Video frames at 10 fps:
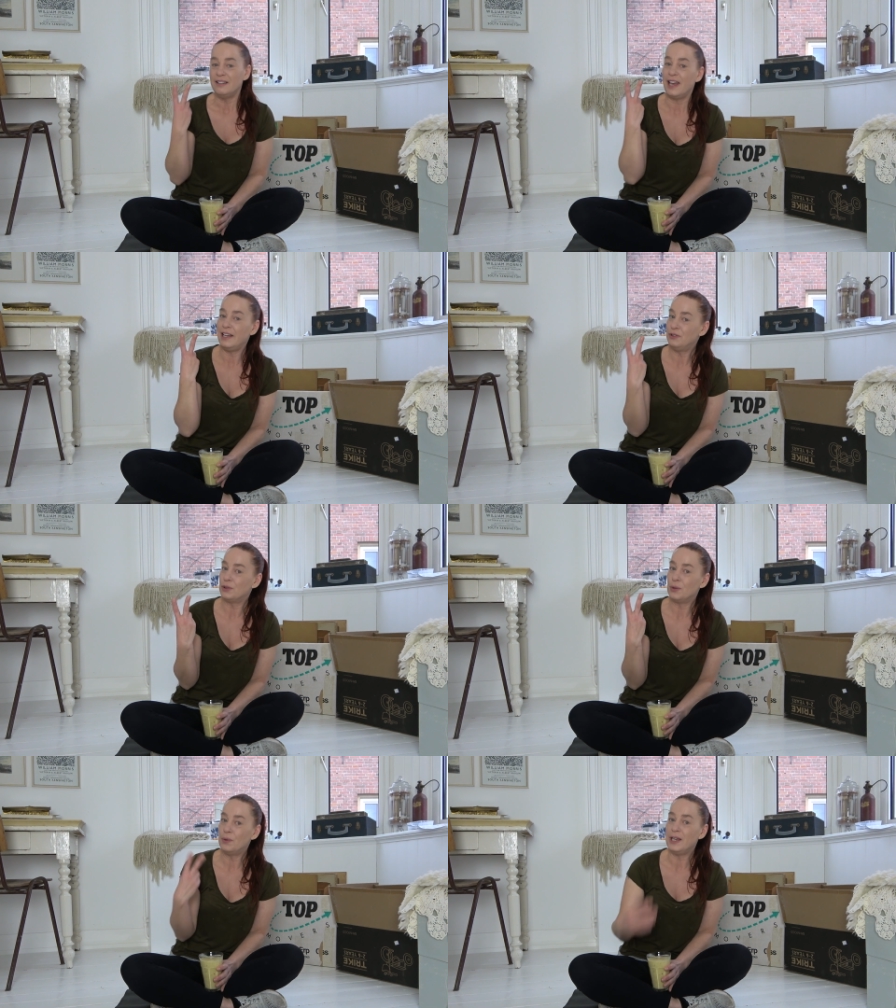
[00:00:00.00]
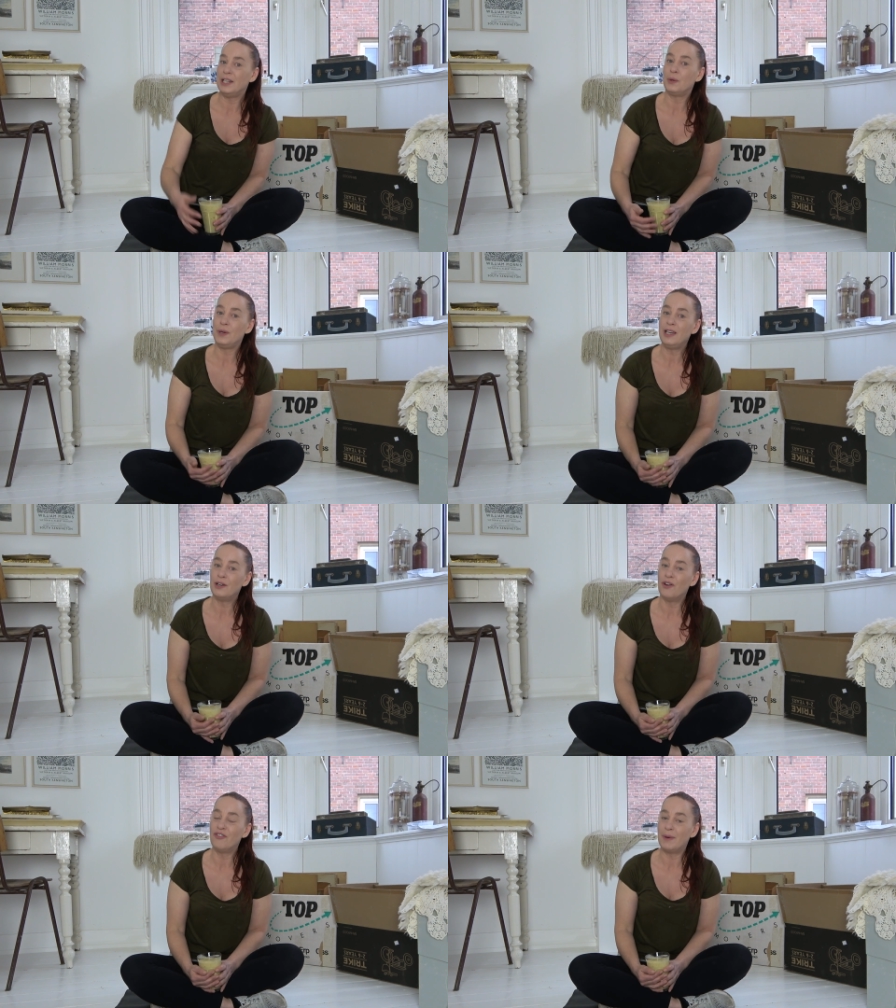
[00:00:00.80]
Day 2 in the week
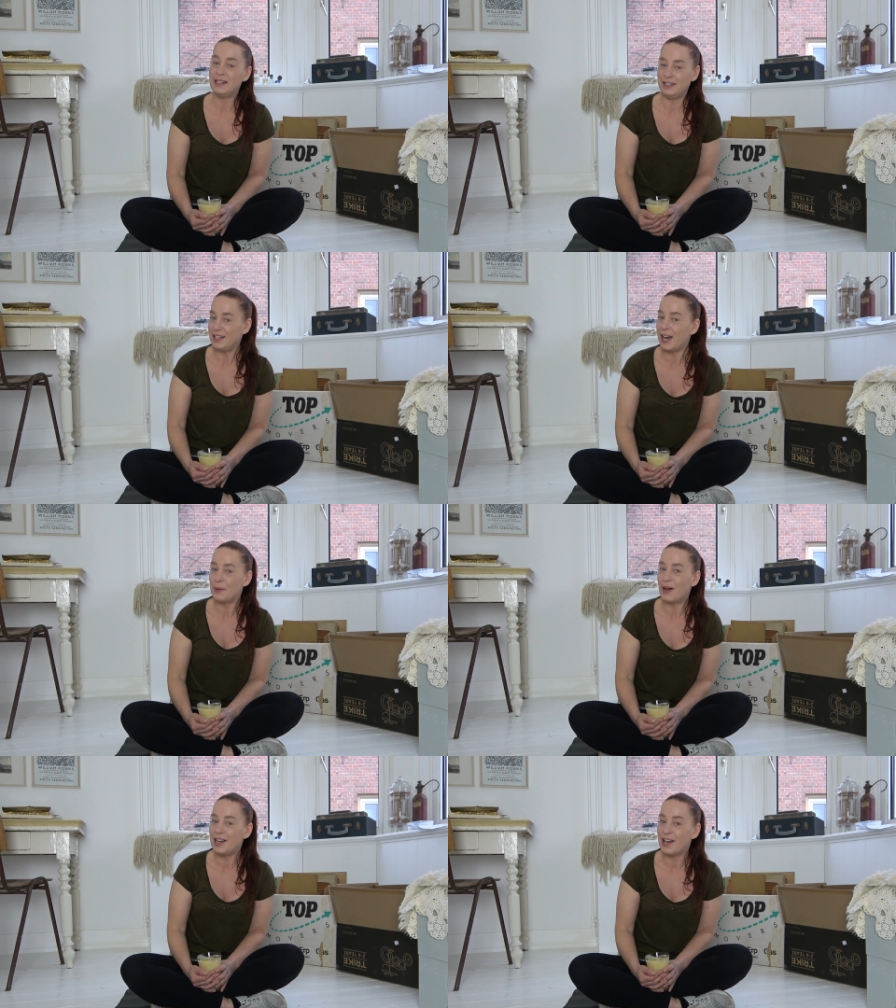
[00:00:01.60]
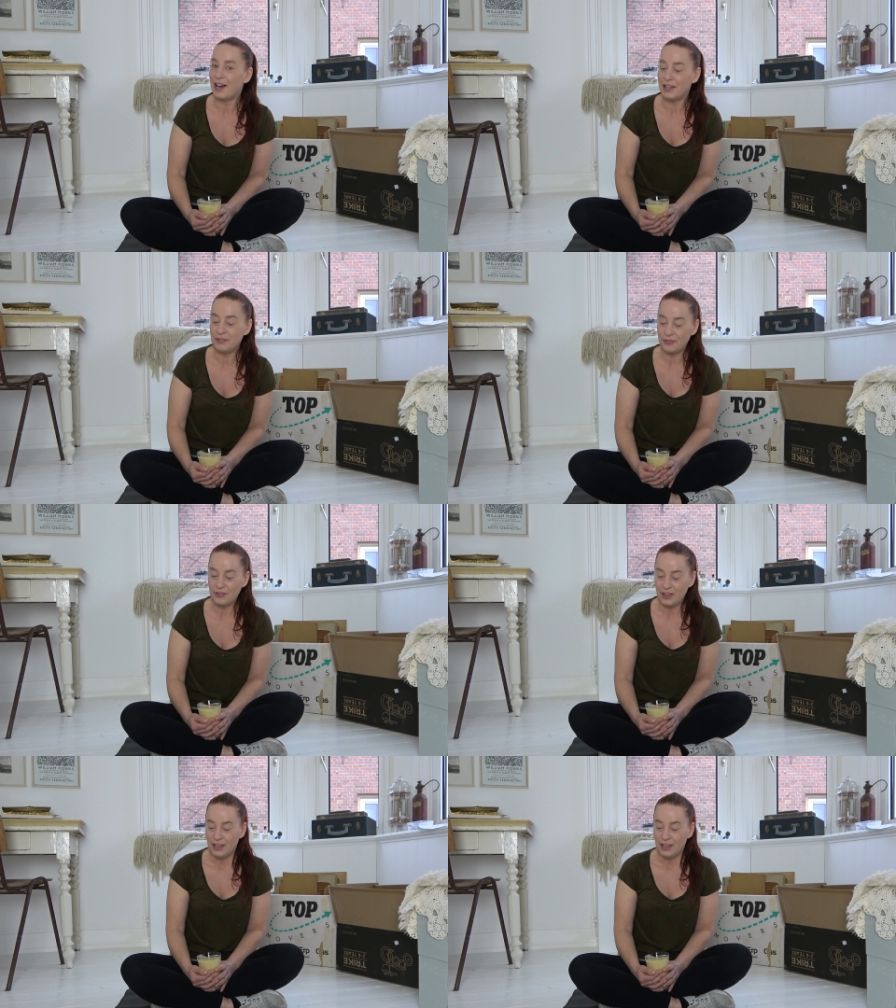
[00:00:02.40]
of my DIY life.